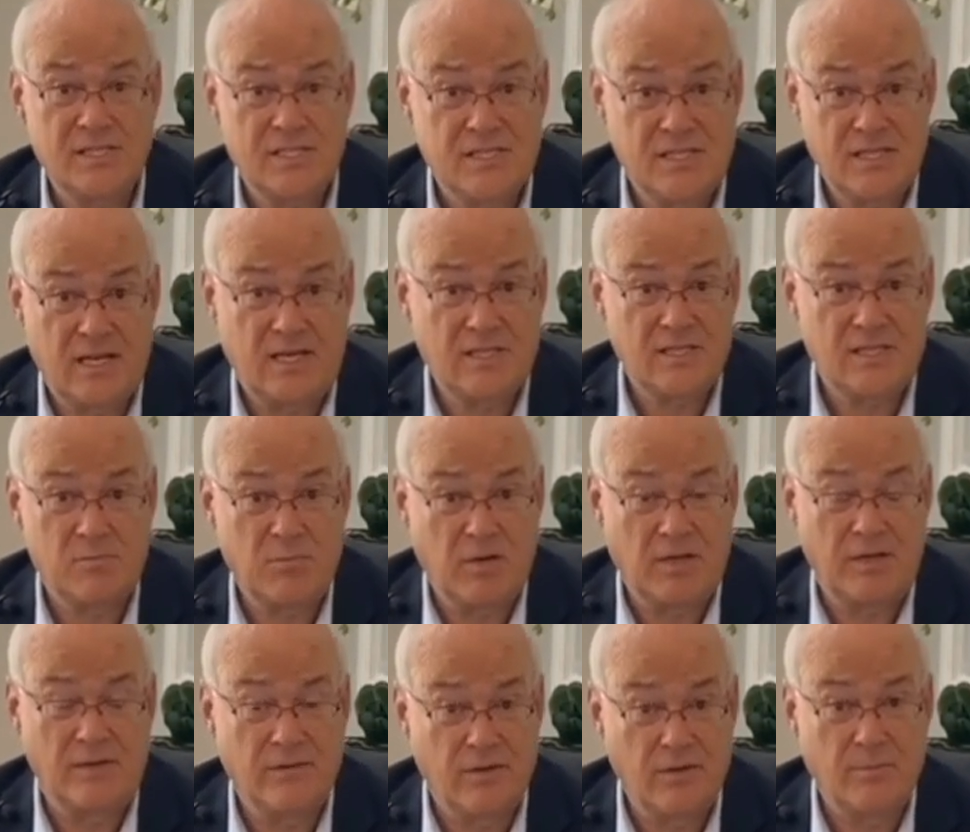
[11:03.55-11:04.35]
that's
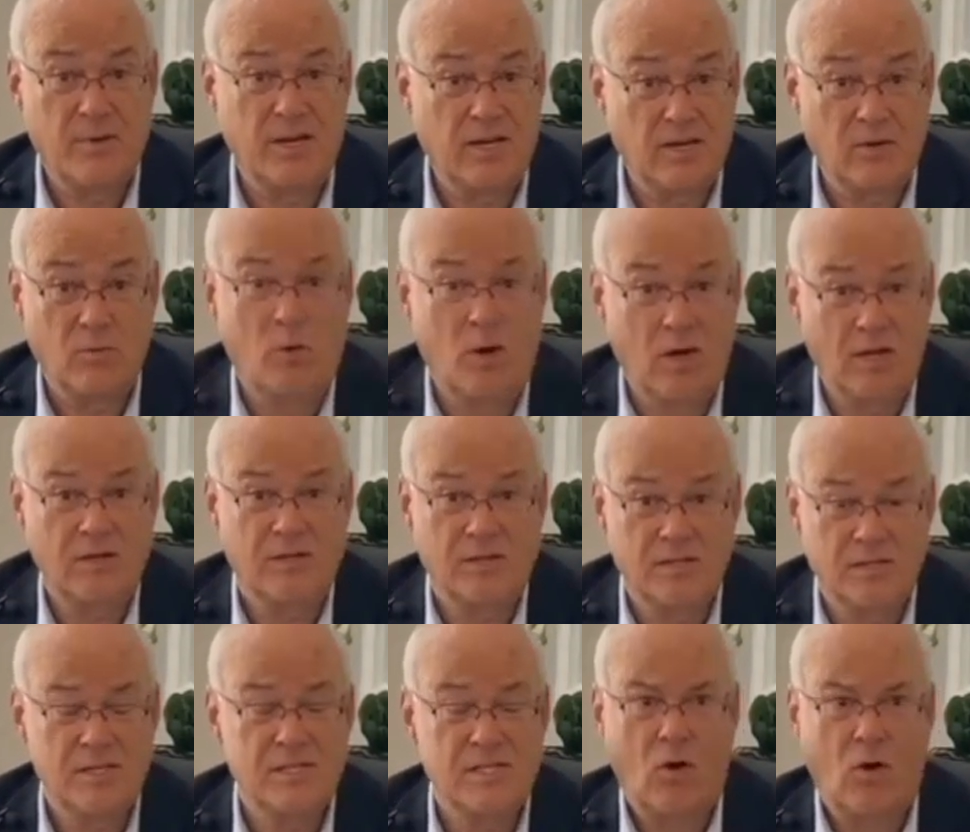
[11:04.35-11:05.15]
one of the big
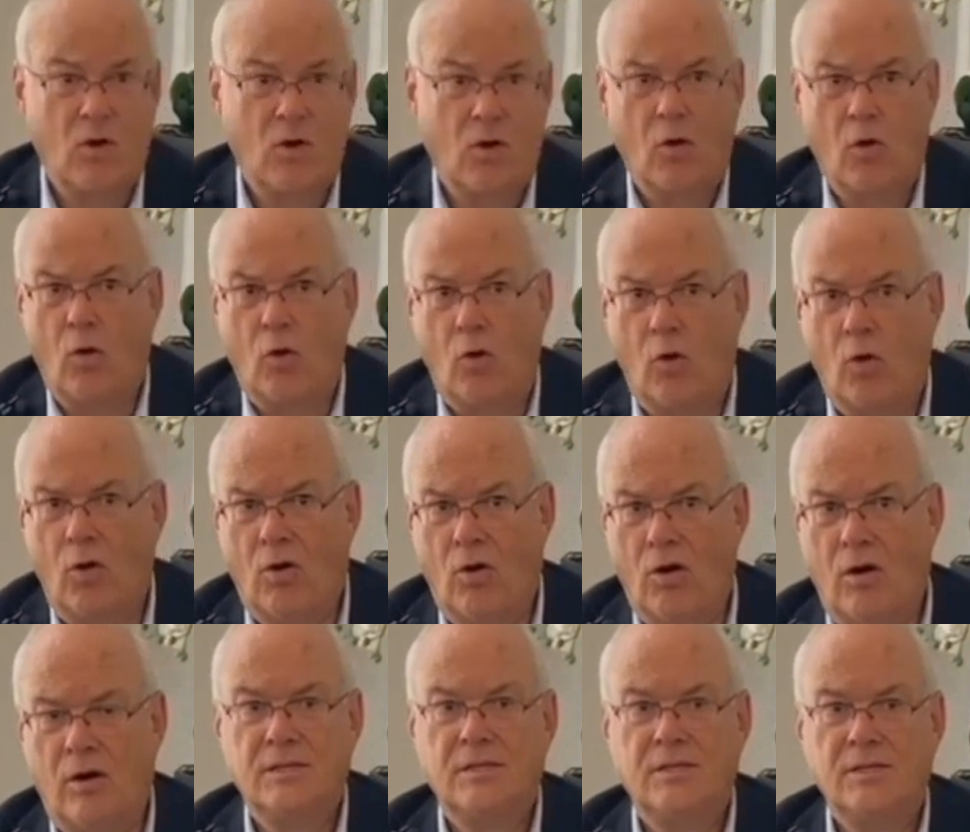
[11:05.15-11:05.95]
ones,
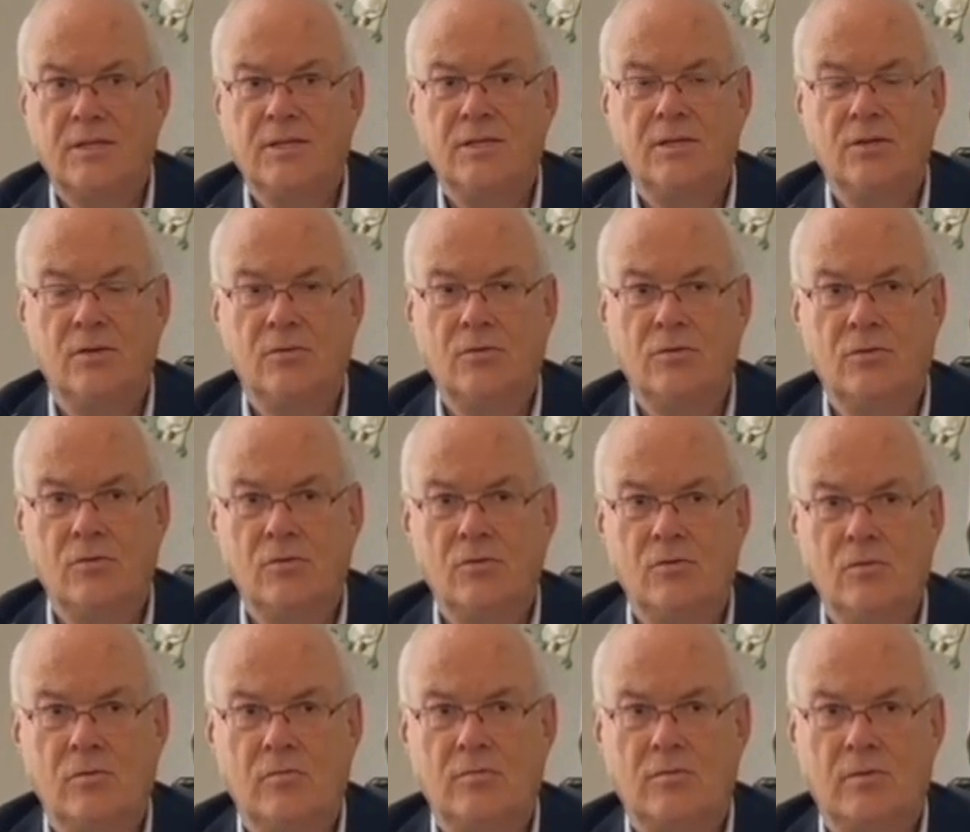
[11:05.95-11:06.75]
or
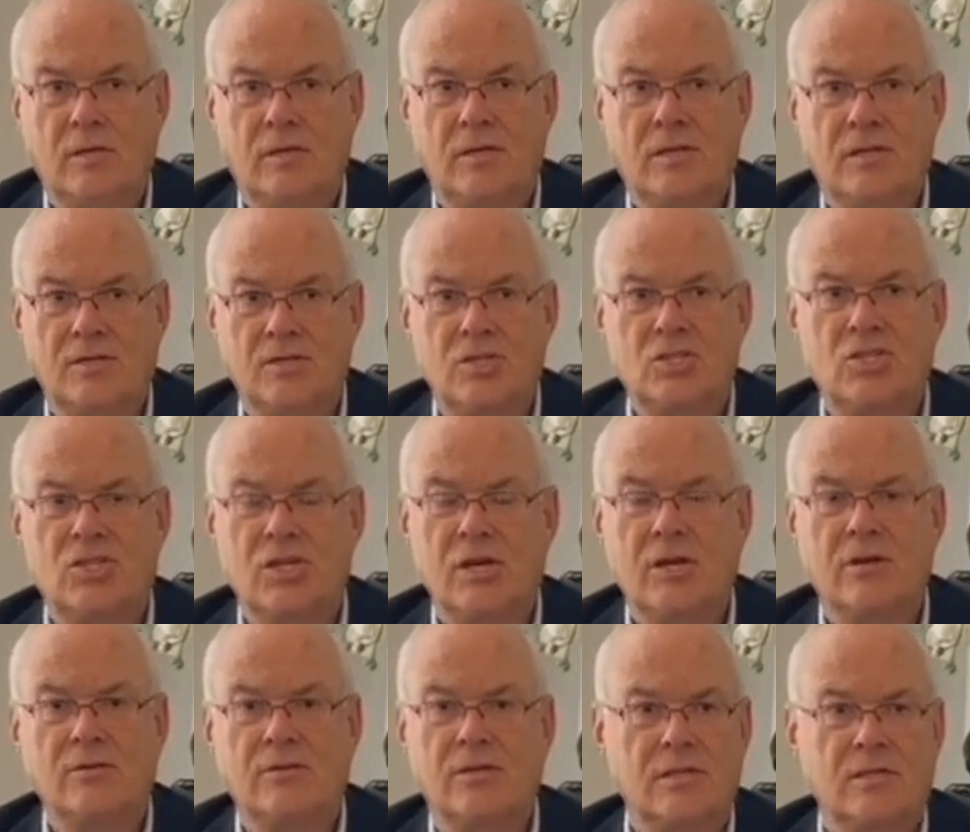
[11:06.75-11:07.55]
you can
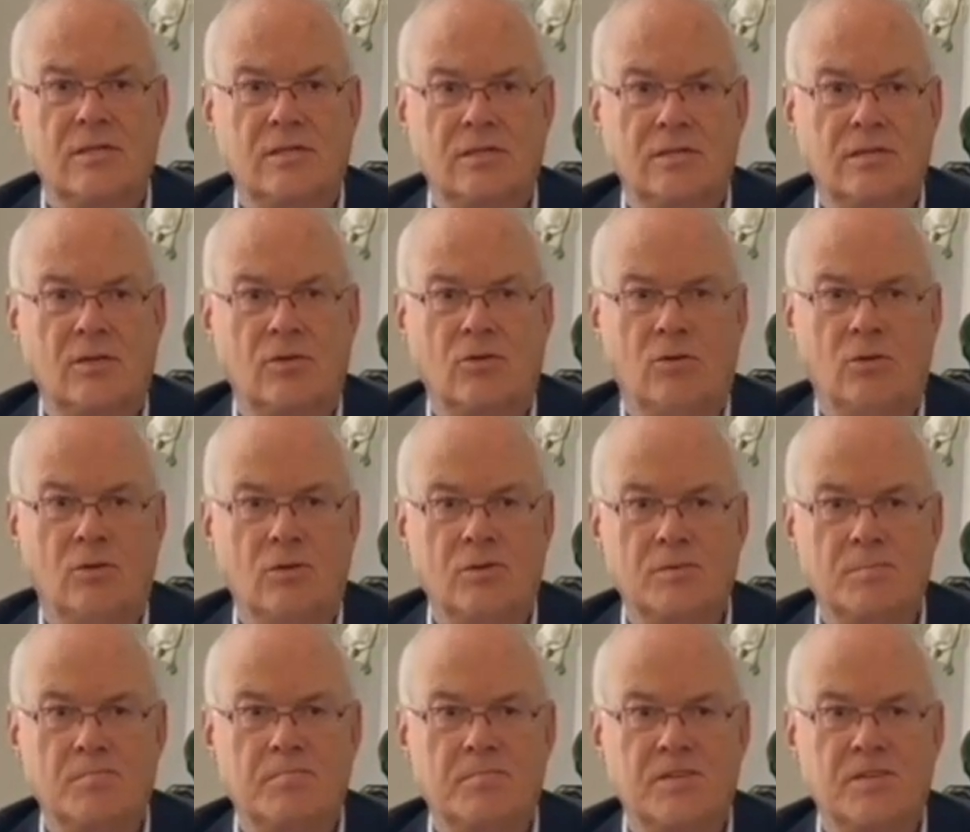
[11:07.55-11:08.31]
show that you're